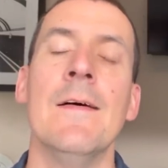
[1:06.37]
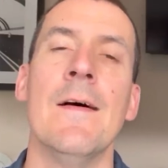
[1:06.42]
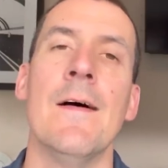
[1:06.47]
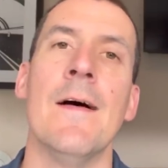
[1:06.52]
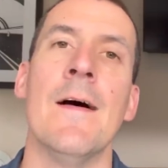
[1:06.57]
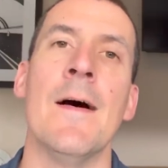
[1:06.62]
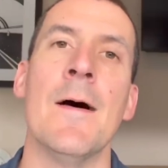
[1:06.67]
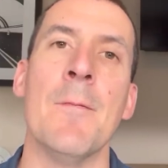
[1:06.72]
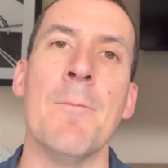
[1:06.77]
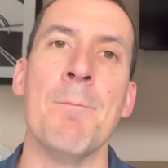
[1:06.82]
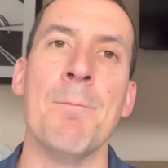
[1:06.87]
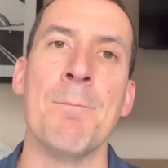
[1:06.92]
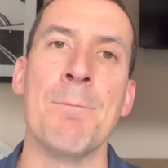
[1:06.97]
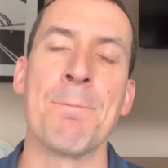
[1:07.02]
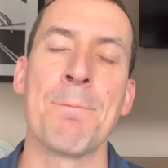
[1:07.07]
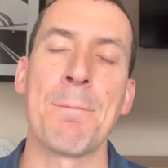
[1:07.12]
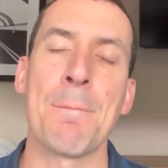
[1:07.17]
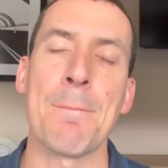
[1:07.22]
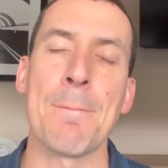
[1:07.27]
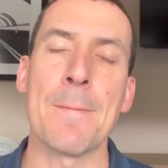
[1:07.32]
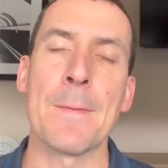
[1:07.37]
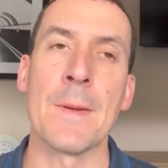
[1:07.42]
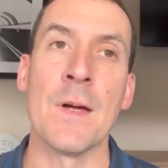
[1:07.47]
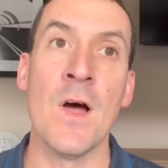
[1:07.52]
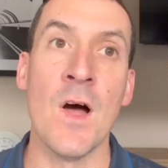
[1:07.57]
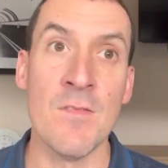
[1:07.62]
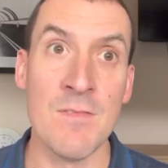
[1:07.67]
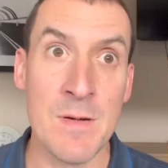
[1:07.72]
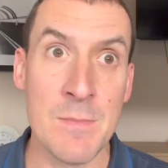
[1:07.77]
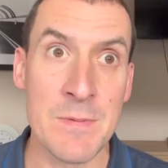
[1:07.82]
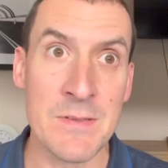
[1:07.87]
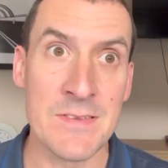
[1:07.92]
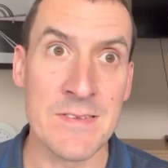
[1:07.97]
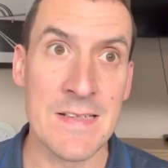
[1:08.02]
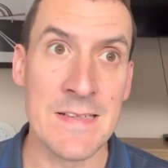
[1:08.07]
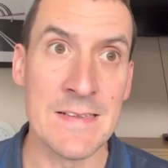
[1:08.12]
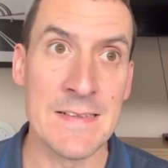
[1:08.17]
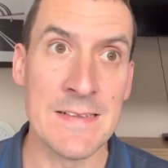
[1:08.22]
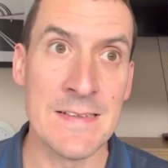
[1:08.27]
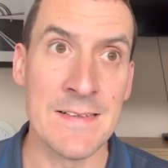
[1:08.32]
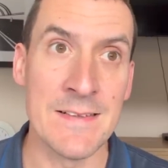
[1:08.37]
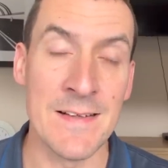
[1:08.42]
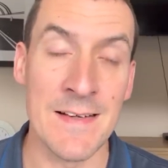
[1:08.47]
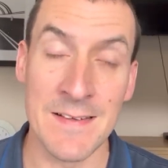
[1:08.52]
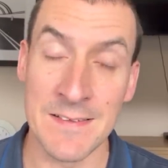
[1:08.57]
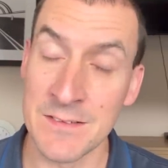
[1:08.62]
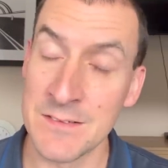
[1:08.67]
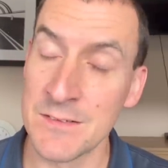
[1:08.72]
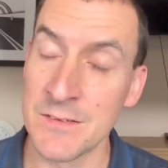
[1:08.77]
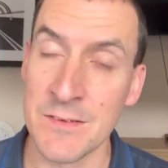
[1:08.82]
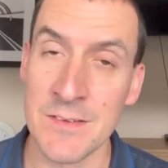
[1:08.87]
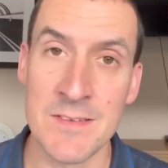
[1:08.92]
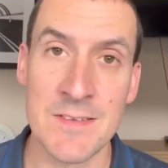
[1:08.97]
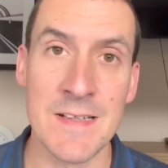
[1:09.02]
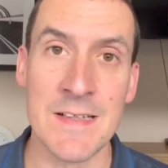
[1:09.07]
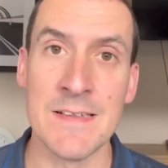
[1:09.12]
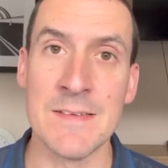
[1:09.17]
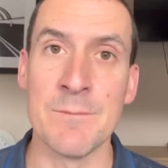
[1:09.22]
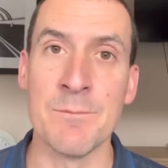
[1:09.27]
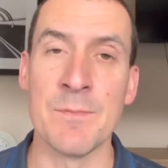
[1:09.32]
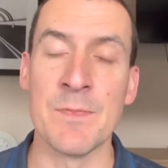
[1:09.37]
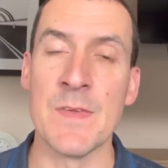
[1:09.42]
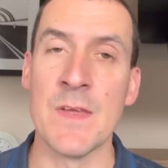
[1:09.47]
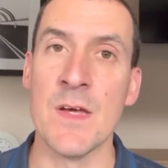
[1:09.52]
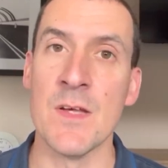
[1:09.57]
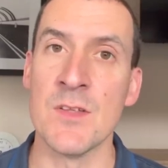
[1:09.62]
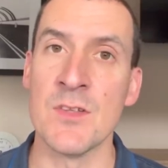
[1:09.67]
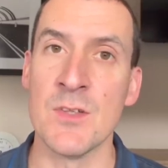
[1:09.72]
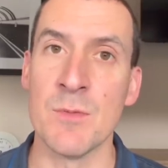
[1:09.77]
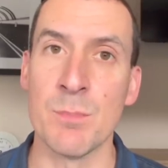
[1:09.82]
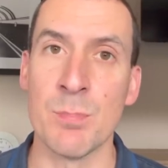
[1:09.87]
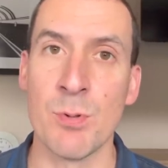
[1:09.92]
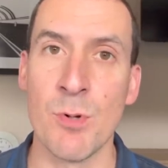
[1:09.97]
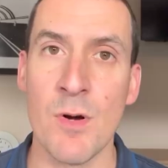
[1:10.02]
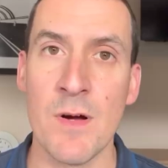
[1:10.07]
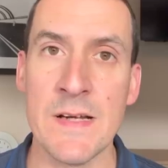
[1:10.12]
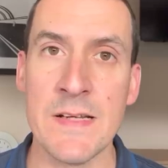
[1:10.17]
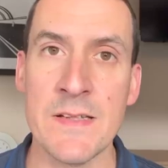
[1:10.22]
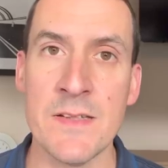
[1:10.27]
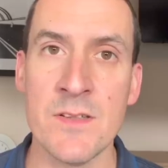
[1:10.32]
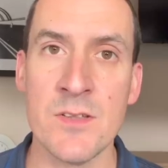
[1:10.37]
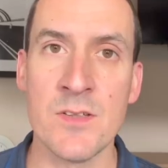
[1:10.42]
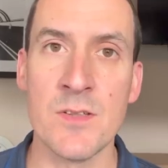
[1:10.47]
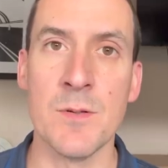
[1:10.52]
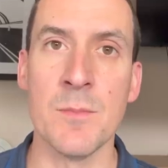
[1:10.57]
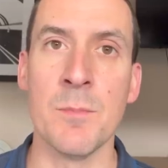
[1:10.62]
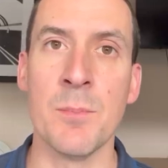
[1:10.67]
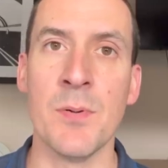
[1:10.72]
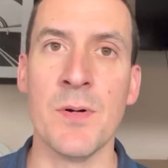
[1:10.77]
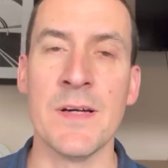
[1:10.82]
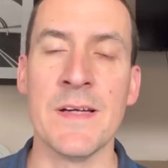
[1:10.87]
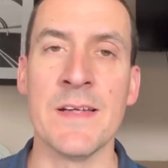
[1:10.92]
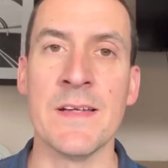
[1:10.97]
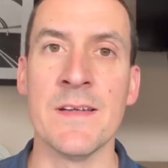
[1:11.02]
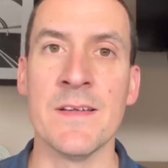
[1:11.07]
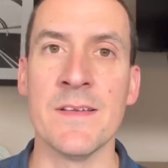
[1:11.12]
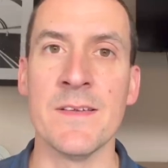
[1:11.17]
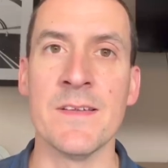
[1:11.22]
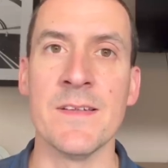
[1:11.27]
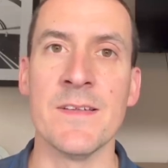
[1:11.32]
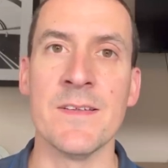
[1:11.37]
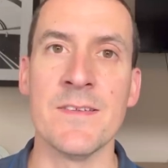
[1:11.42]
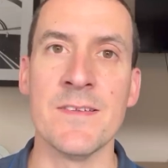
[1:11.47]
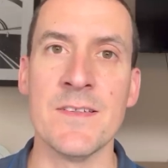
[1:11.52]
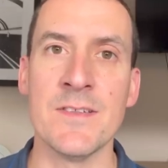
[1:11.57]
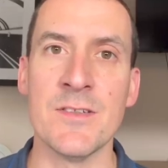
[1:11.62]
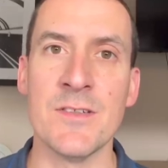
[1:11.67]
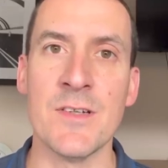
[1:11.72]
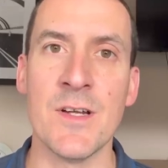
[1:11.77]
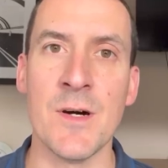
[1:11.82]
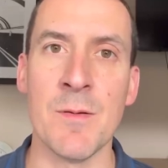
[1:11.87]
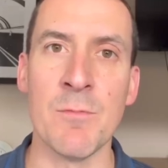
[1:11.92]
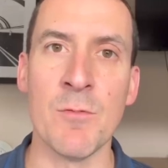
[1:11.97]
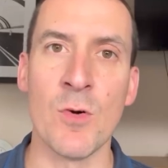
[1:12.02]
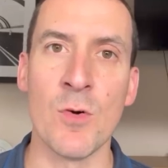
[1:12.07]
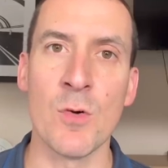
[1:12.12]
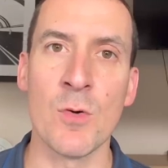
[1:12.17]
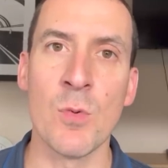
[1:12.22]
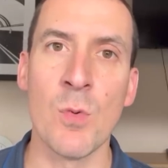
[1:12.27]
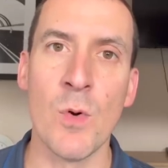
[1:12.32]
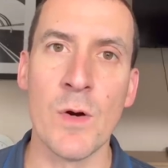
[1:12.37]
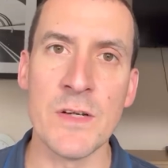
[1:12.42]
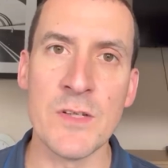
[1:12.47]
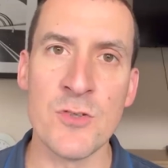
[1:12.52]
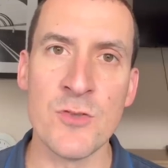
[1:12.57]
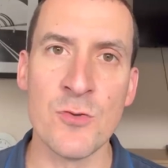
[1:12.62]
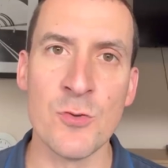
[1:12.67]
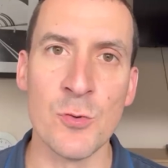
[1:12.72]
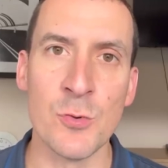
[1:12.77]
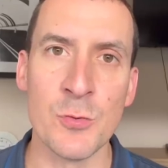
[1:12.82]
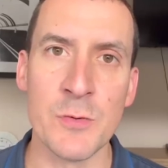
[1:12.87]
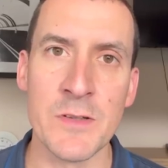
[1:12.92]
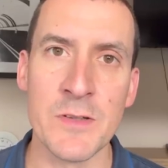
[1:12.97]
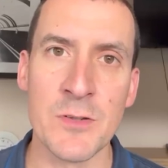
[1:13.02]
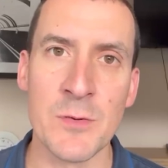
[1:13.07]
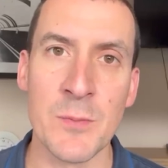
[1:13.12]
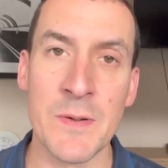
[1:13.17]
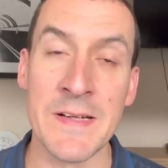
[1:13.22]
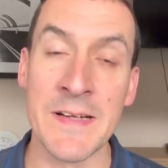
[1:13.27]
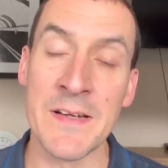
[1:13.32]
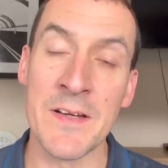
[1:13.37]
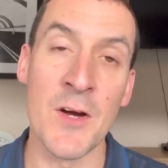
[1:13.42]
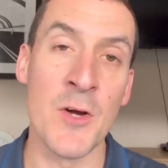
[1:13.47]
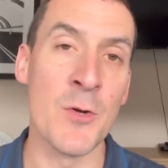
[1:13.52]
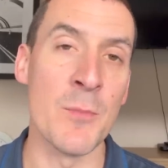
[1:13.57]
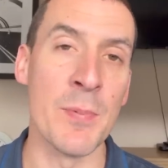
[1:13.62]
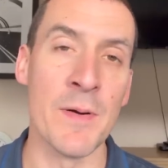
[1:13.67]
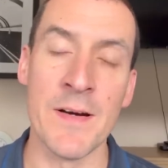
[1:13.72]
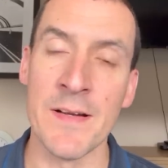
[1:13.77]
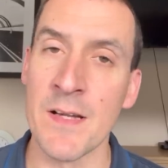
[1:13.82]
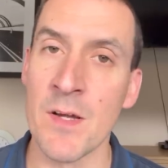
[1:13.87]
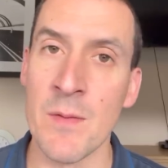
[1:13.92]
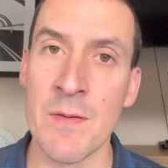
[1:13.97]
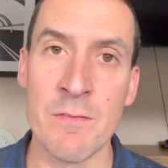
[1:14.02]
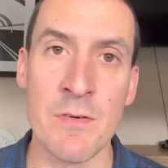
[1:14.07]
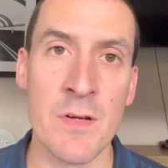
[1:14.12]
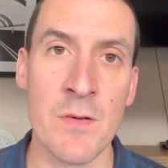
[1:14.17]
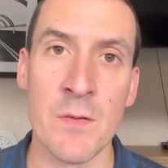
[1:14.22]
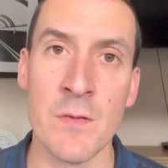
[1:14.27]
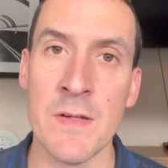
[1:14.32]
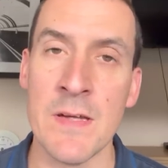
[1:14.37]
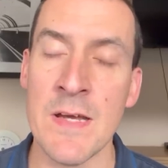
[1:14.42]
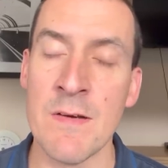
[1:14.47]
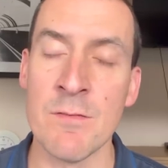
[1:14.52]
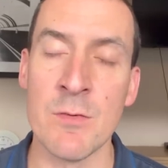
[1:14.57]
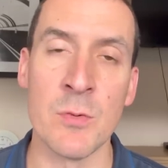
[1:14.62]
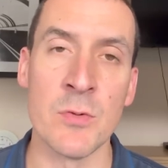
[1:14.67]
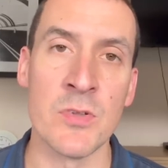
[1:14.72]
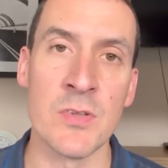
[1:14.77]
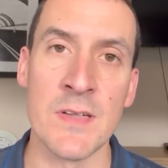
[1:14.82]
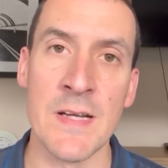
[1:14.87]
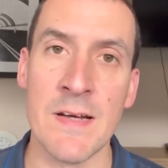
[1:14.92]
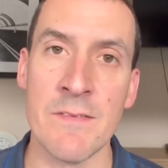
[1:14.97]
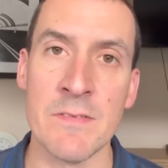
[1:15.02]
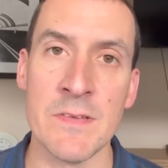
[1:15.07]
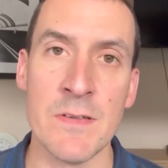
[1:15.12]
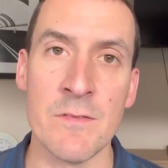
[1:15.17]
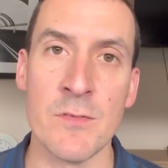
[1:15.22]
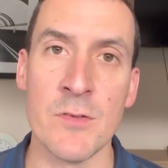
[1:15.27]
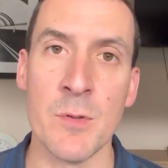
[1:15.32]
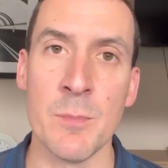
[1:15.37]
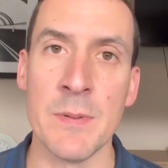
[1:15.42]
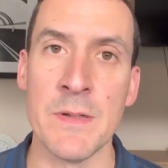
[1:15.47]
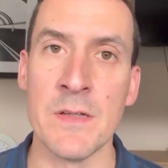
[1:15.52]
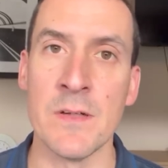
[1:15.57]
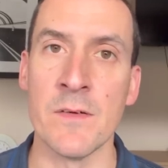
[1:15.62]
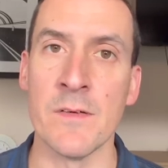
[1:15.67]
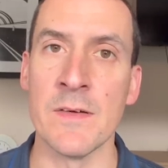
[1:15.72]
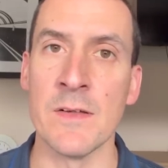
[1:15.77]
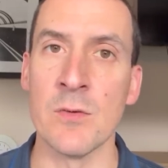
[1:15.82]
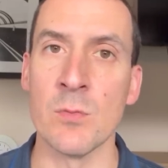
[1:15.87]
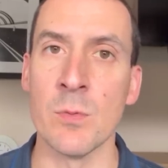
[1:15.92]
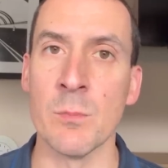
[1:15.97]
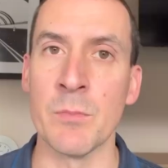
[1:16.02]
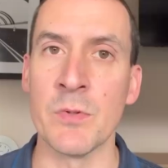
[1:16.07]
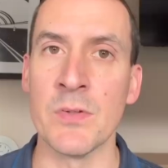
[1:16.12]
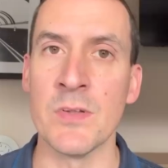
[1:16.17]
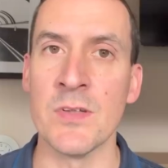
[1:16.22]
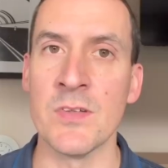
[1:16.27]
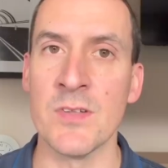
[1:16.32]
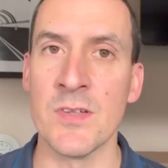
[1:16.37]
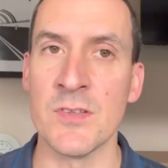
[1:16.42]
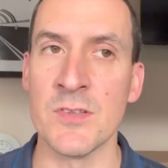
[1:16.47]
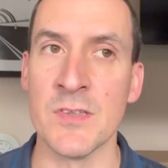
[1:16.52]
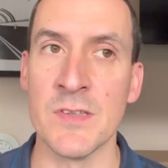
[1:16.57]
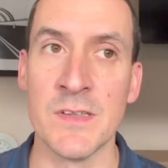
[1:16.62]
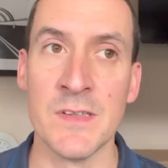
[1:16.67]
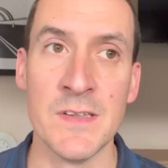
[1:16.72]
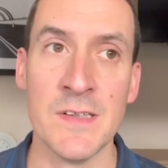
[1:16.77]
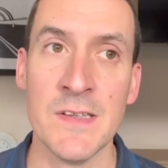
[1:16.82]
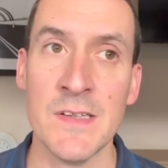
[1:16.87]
I've had my say in it. I got to say, I'm surprised by the decision. I'm not quite sure it's the way to go, but I know everyone's going to have a different opinion on this one, because it's such a